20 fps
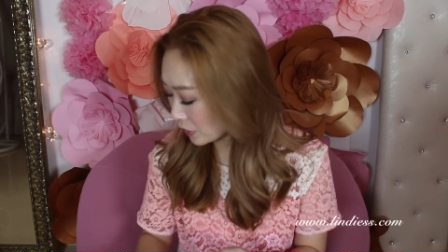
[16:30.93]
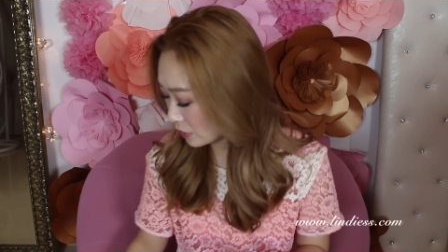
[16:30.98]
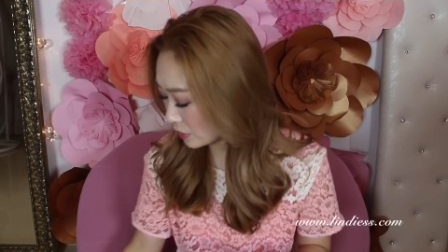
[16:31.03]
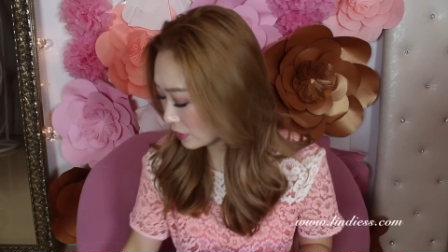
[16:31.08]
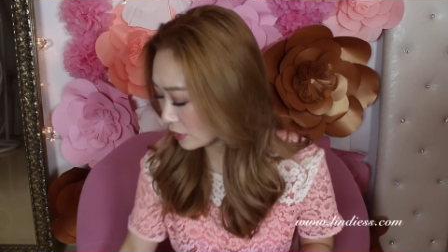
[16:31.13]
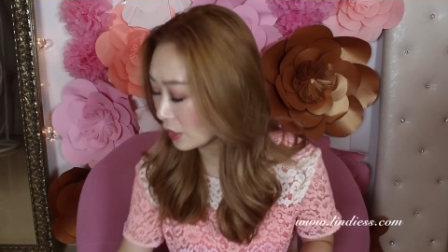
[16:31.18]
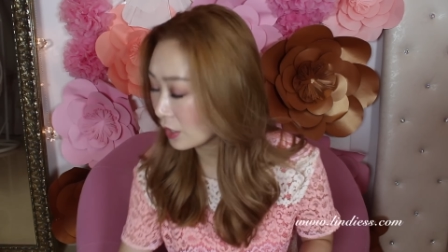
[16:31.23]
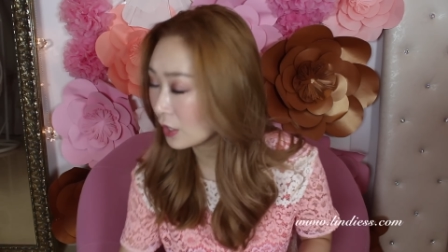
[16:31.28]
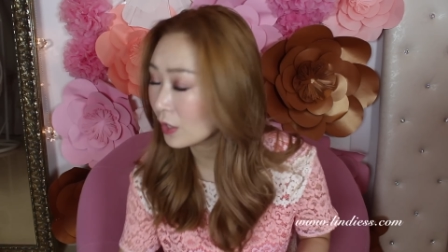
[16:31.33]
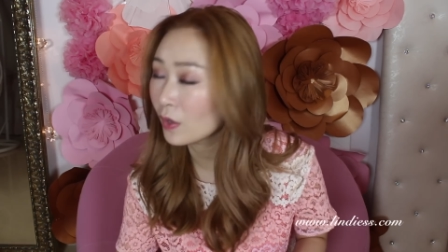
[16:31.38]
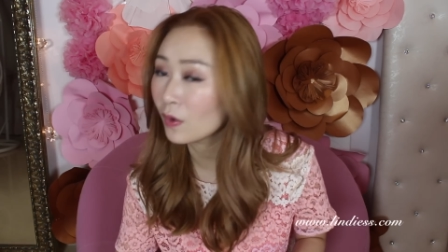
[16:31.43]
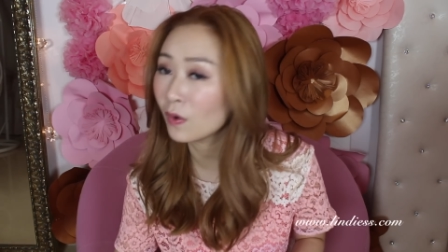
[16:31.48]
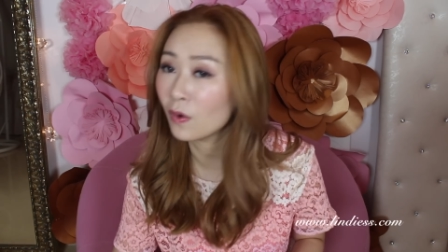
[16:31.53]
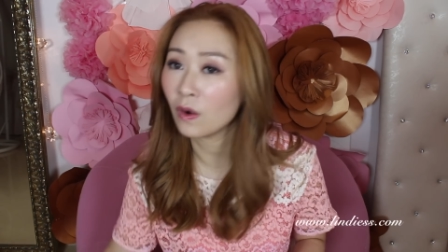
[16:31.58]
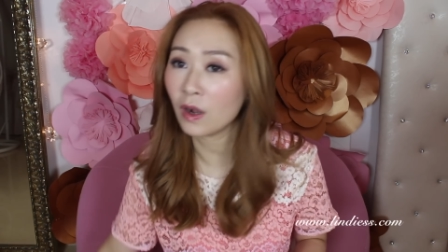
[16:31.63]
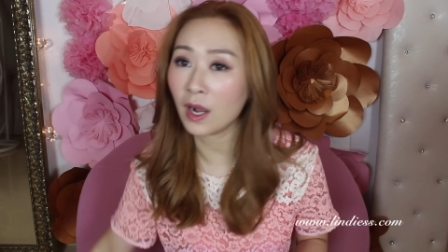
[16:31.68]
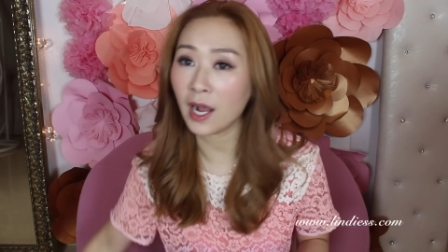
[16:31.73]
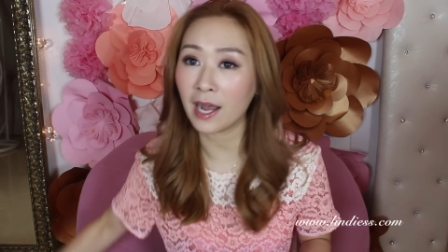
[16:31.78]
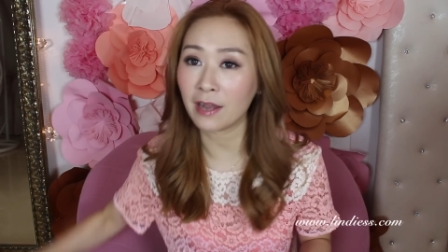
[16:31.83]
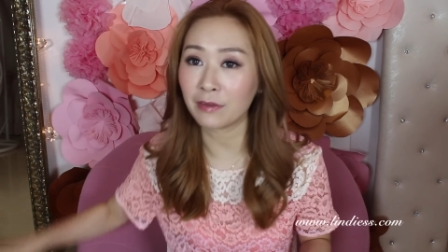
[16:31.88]

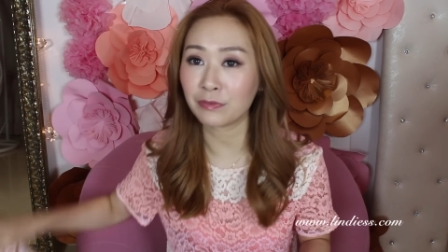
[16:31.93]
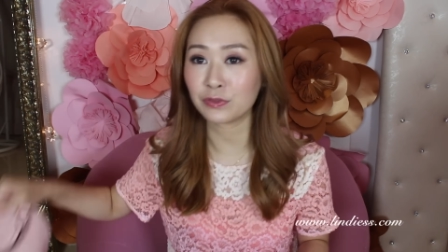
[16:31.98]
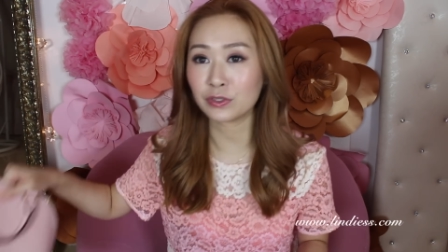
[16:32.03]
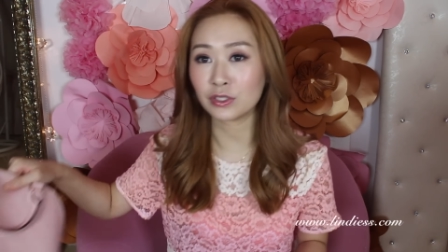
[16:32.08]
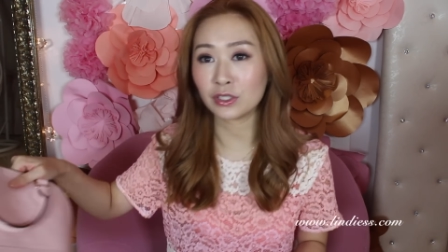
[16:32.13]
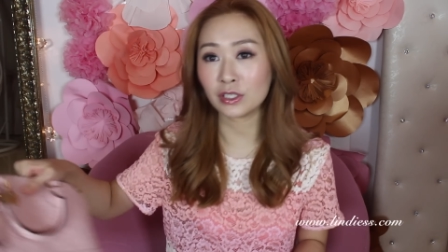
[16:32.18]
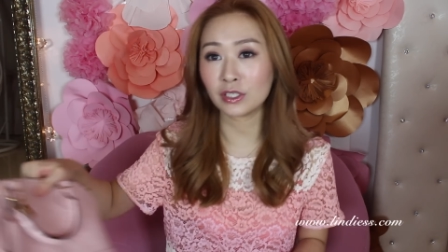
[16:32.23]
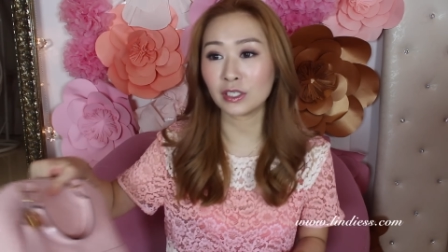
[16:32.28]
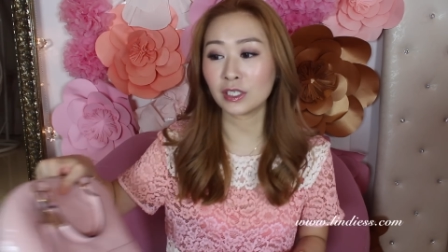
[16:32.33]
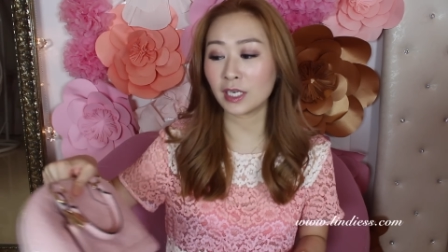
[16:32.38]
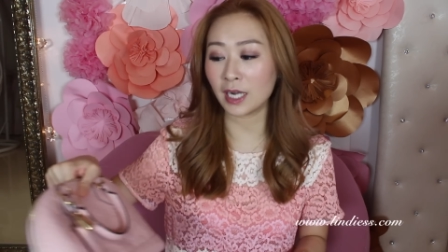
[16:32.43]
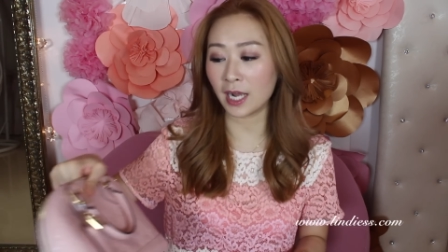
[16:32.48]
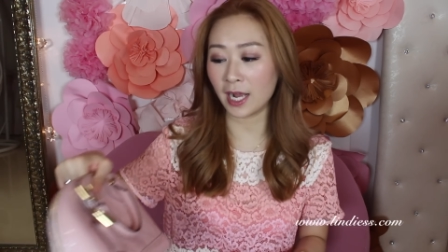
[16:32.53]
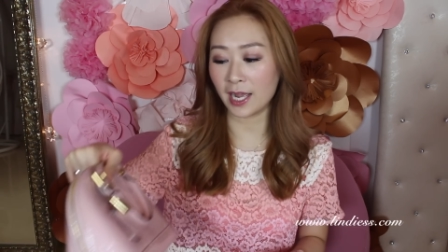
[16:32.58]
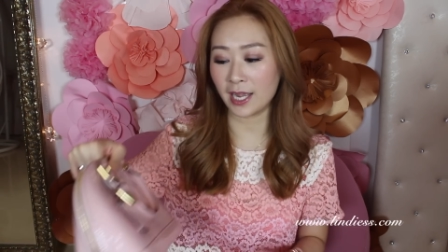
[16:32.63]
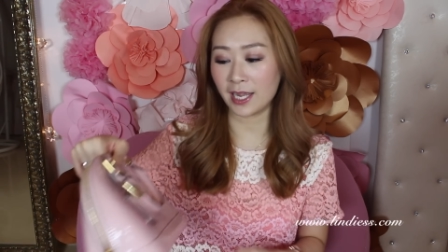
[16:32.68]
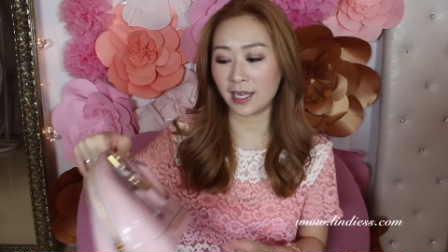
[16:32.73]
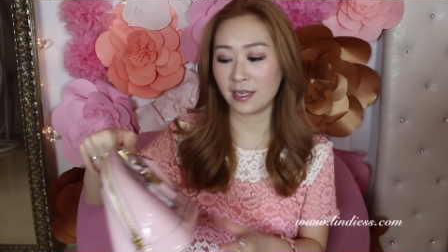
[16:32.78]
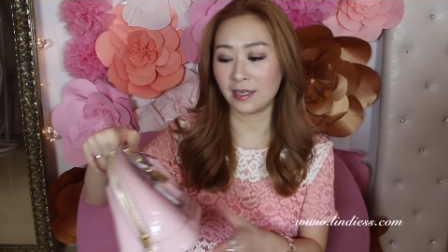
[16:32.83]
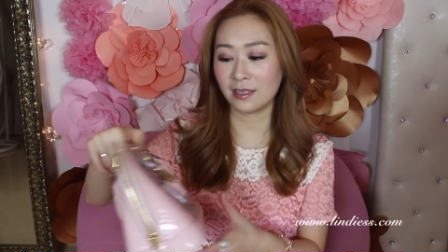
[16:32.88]
So after
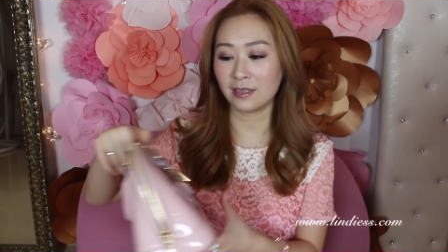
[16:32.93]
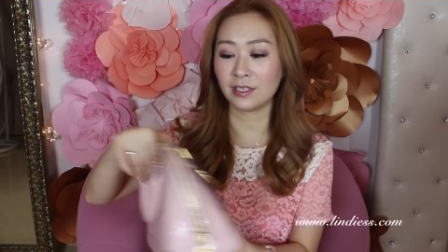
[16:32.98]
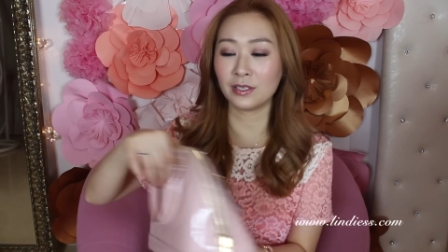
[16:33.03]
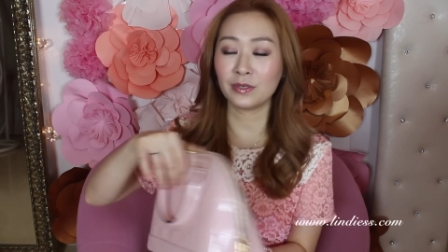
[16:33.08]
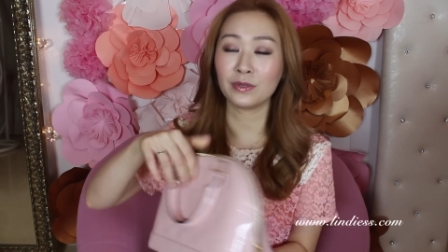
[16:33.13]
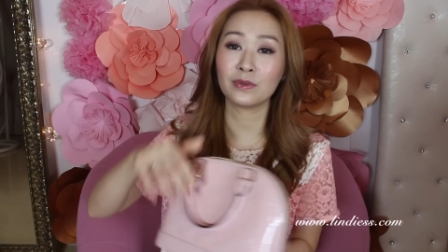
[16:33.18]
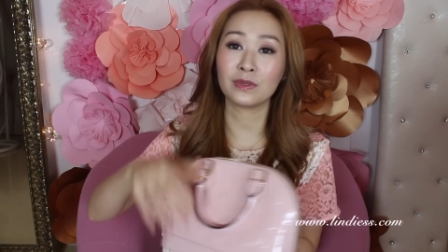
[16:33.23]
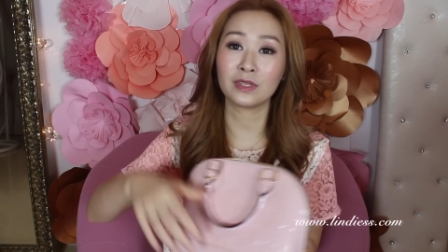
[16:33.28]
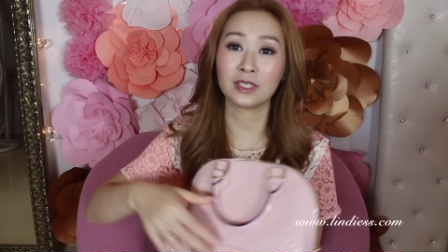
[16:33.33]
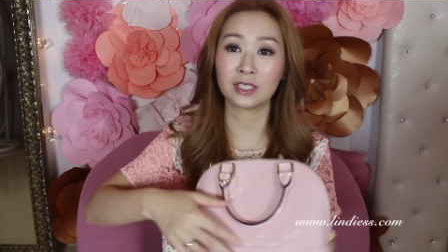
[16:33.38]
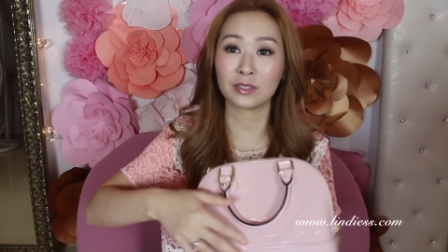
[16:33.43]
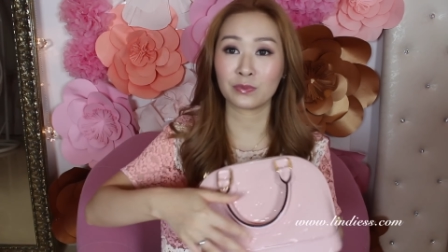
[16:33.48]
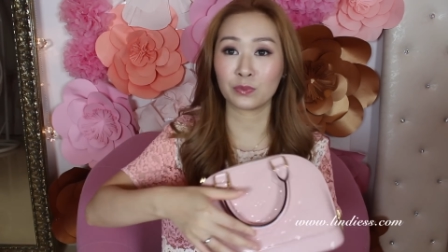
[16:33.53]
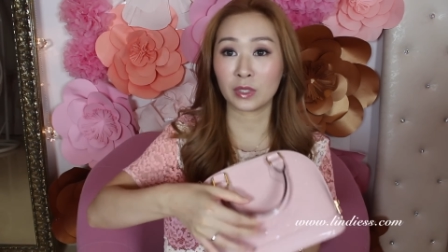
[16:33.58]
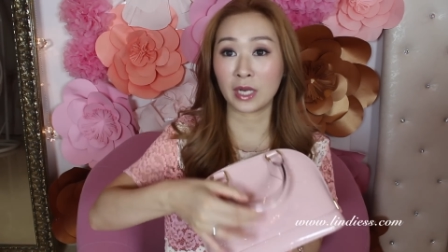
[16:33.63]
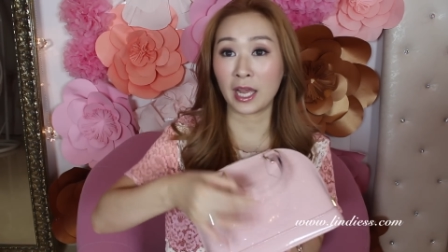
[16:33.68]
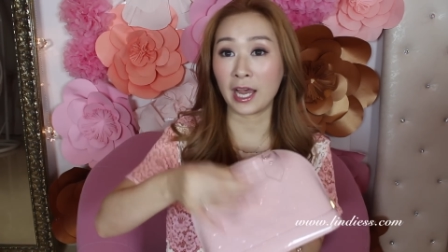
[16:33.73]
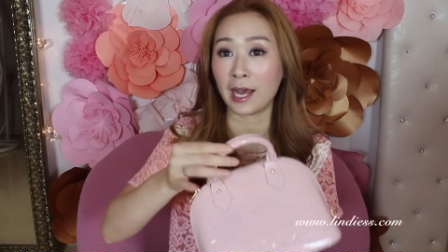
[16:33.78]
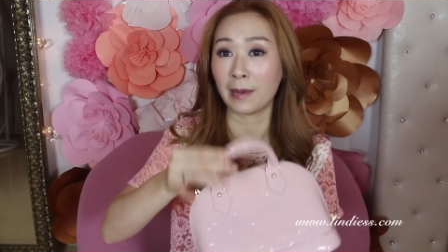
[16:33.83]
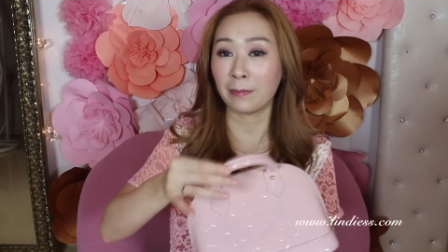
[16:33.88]
I knew this
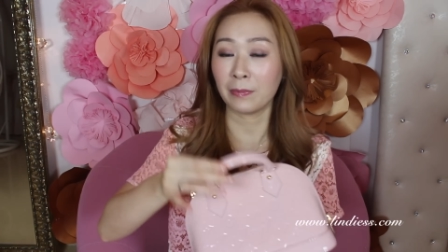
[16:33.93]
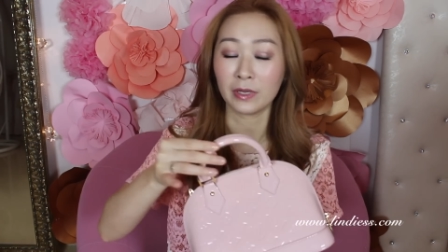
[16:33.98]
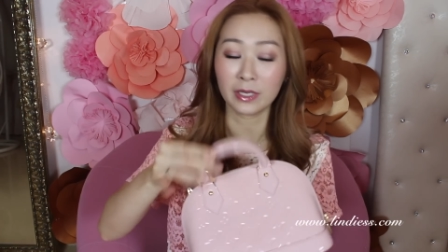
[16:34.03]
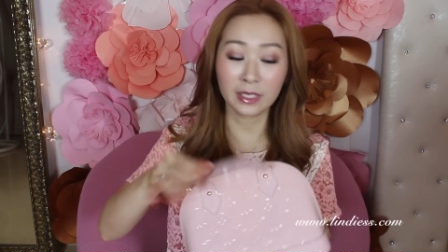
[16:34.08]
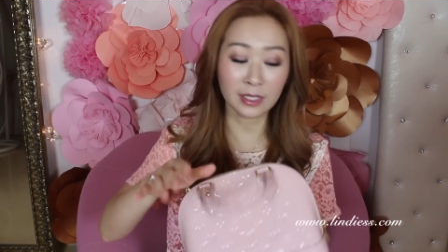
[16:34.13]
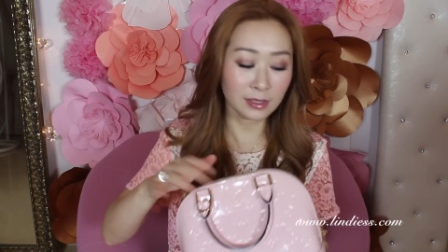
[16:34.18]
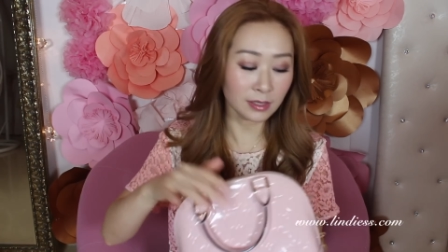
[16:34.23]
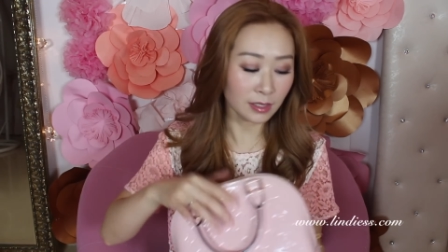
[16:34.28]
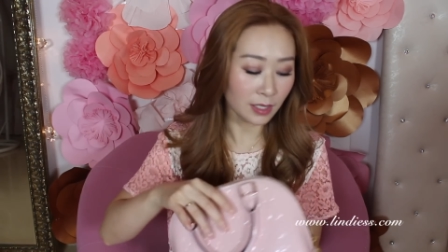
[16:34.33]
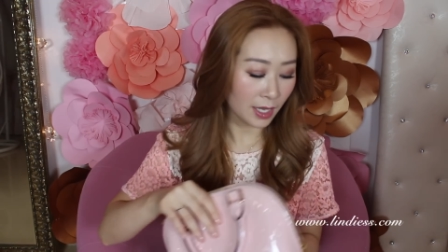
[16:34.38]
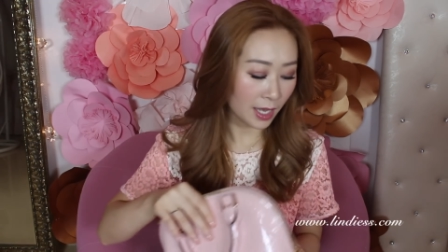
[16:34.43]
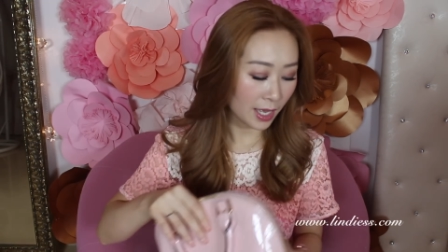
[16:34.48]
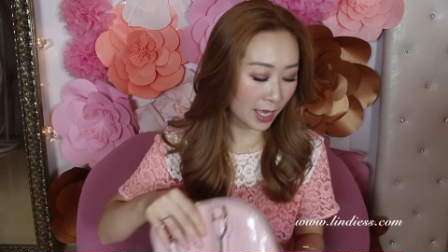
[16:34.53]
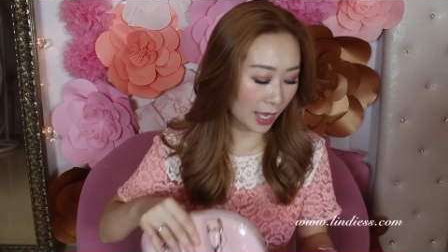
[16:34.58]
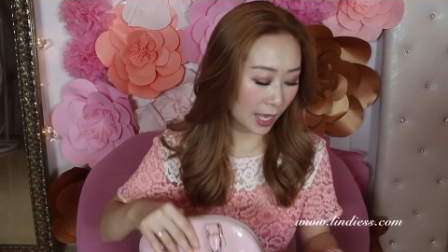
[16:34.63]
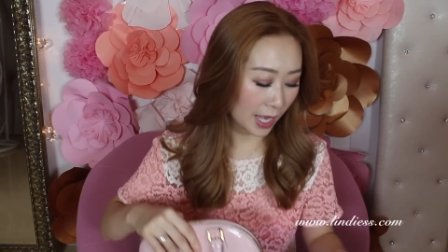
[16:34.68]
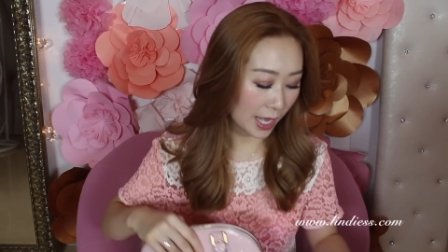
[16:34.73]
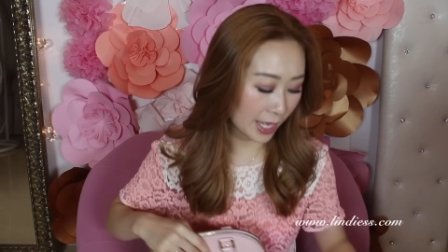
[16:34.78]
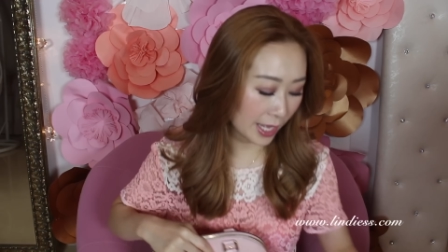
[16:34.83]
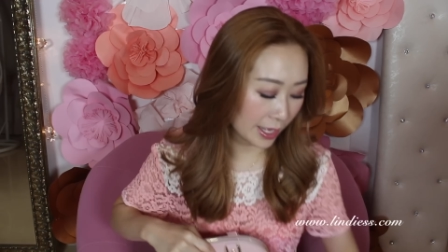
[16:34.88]
would happen,
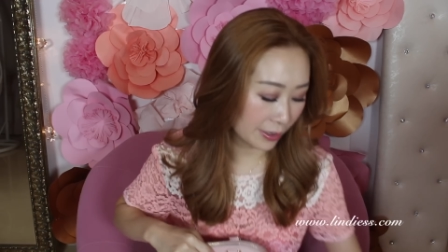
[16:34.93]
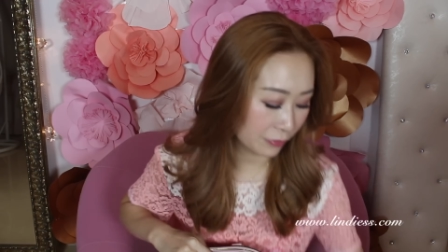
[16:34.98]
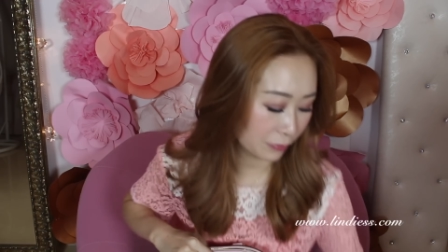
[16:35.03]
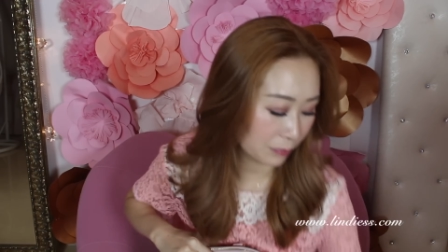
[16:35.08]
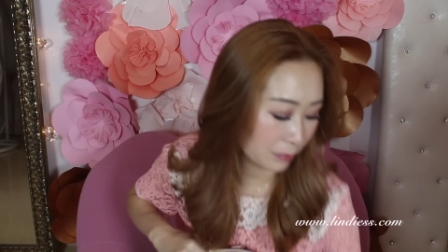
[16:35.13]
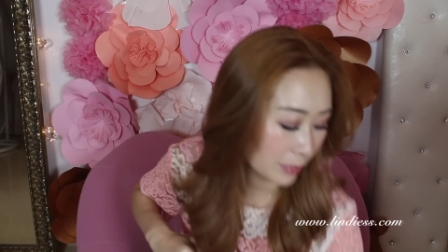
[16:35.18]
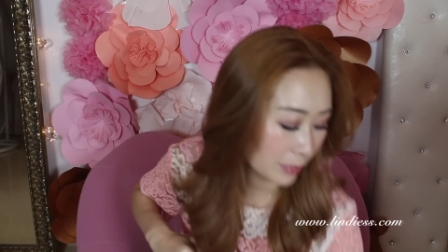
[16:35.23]
I have